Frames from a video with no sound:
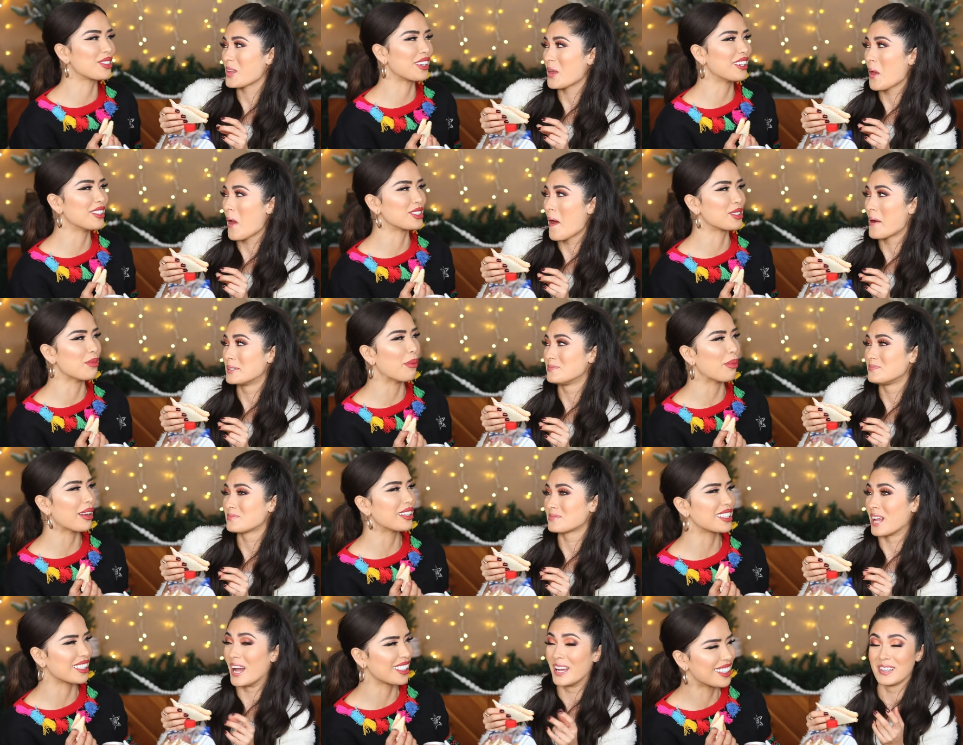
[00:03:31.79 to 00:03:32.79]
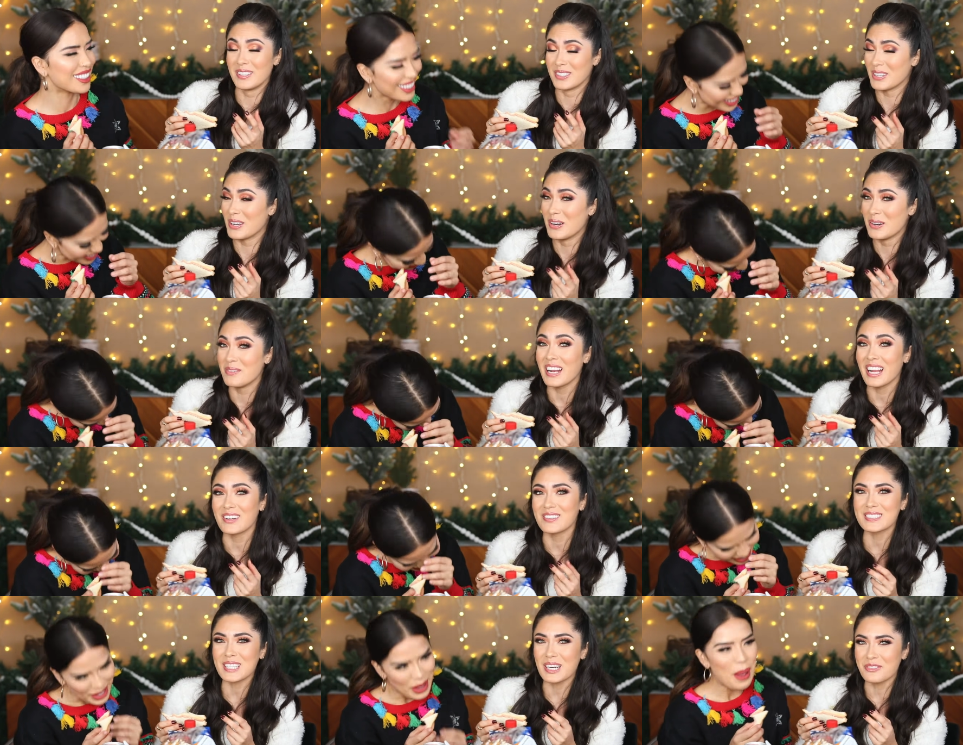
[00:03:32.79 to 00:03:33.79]
Speaker 1: Doritos? Your mom probably did. I don't know, but I
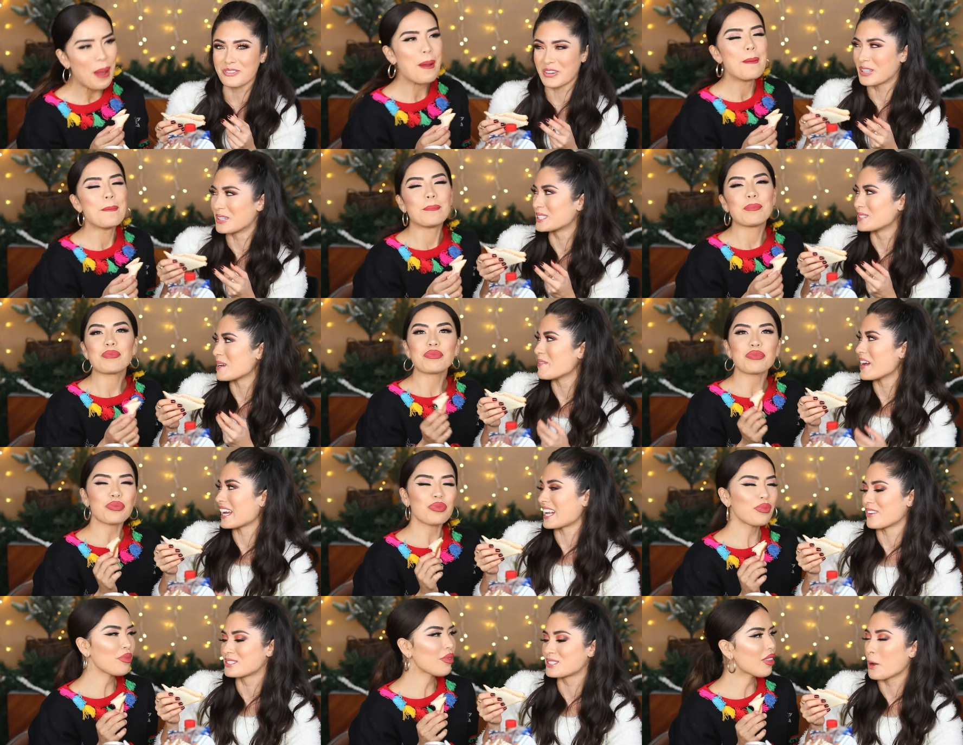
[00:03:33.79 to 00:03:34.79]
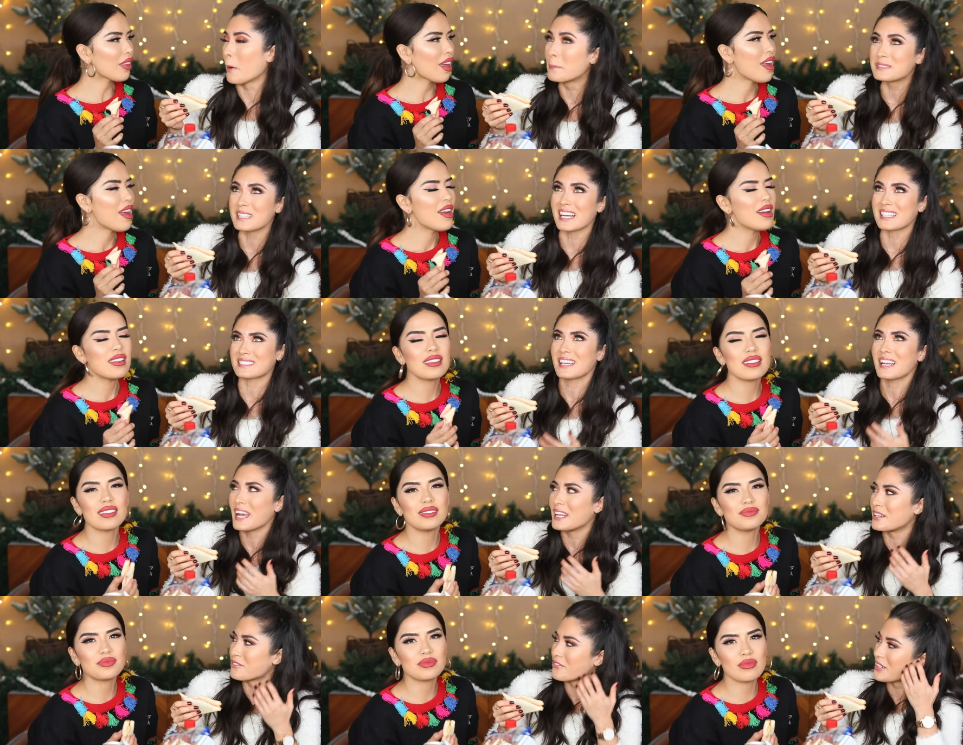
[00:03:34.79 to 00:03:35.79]
always got Fritos in my bag and I was so upset because I
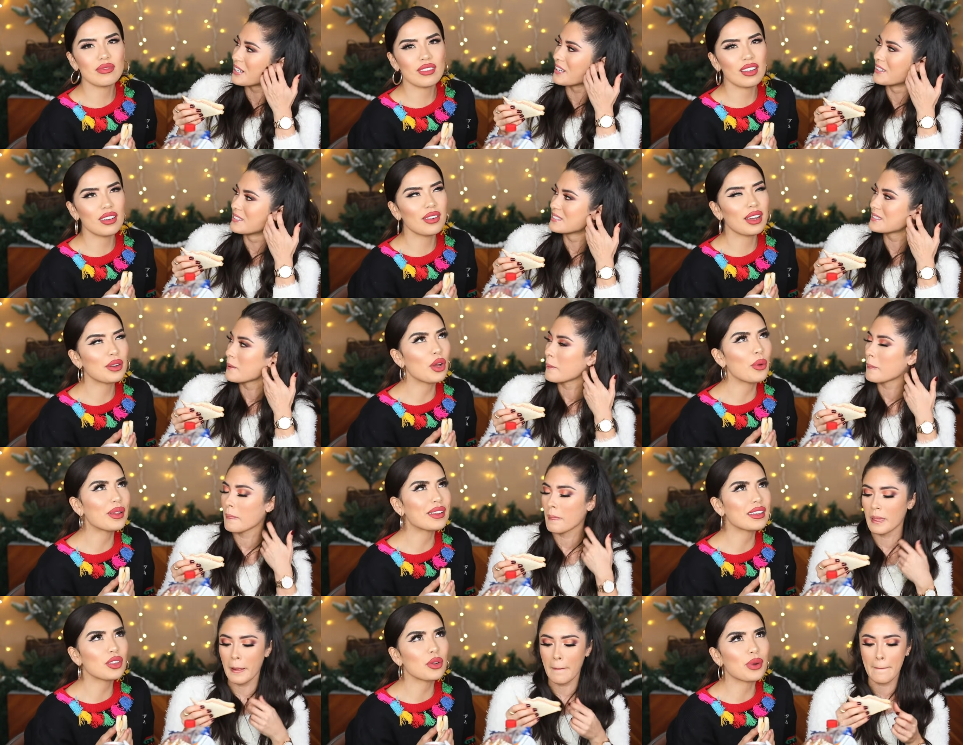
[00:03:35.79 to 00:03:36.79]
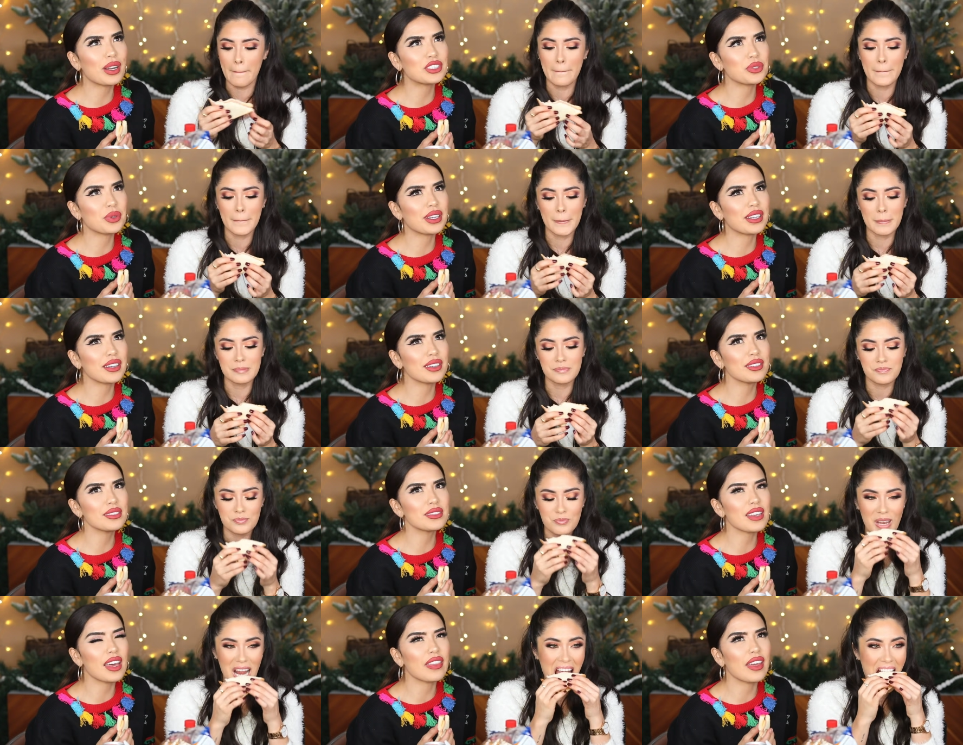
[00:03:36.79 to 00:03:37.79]
hated
Speaker 2: Fritos. No, I would always get the red Doritos
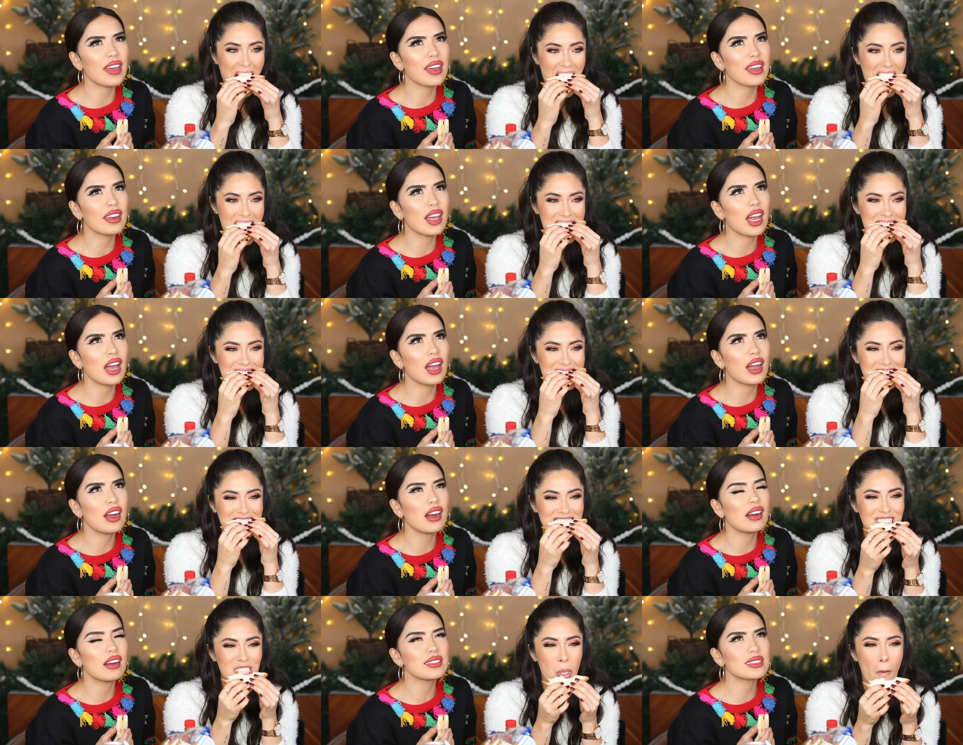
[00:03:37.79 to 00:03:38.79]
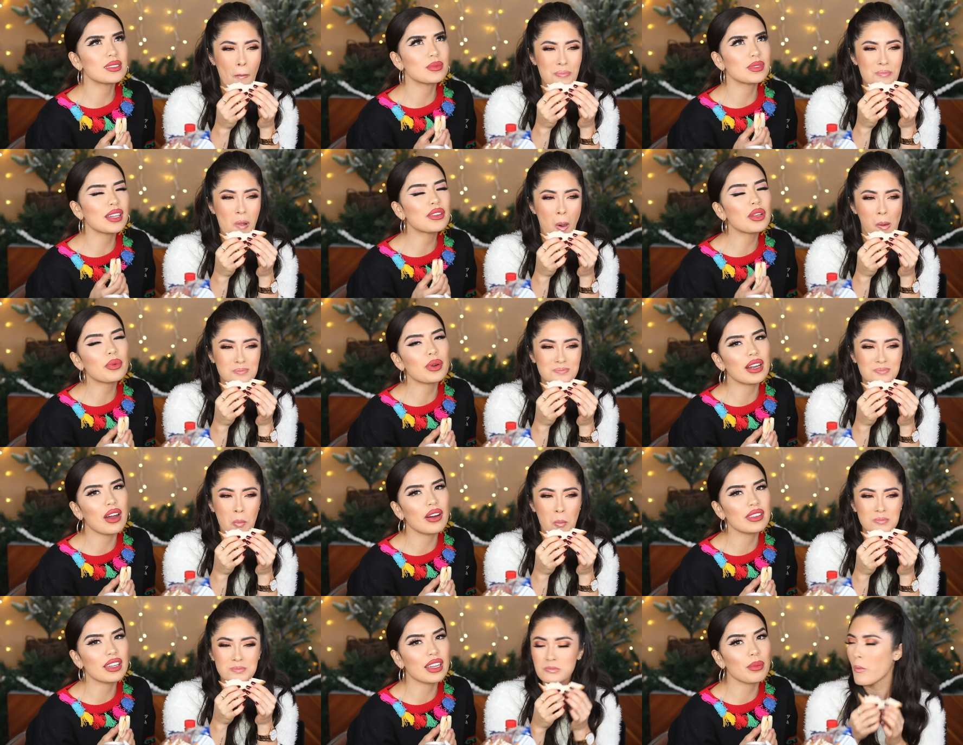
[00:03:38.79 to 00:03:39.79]
and then sometimes he'd run out
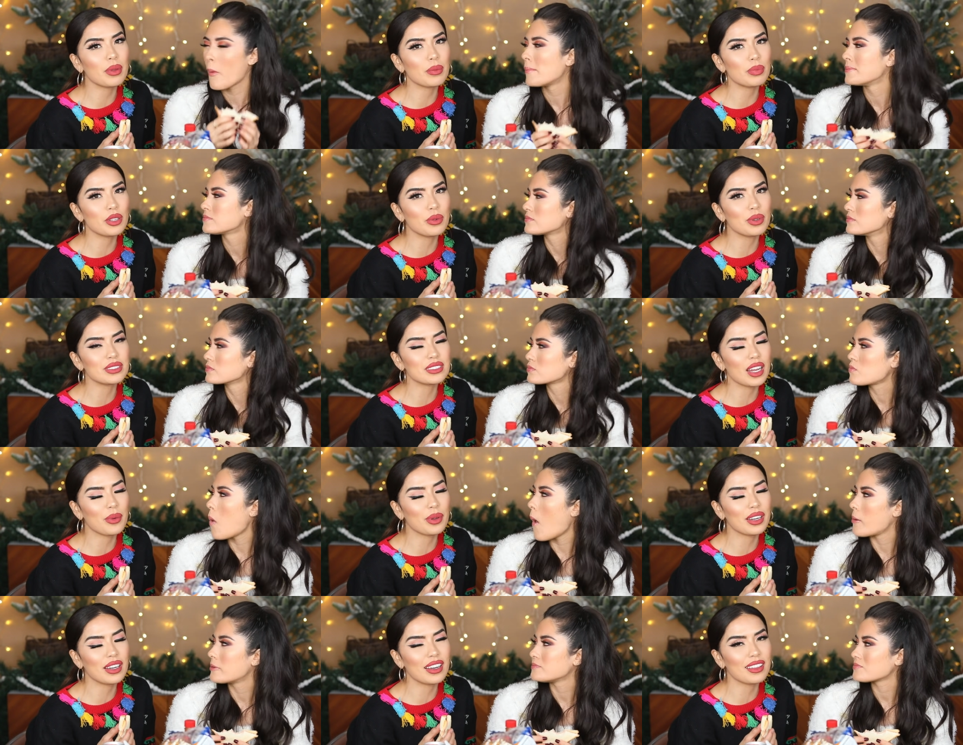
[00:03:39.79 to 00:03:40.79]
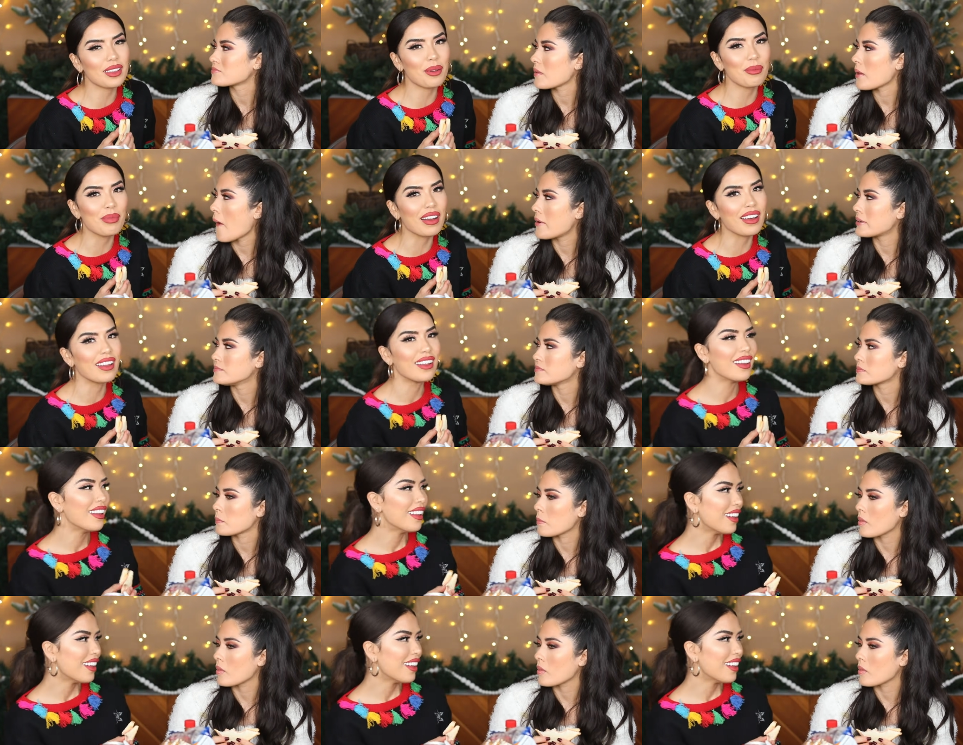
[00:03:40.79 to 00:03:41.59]
and they'd give me the blue ones and I wouldn't eat them, but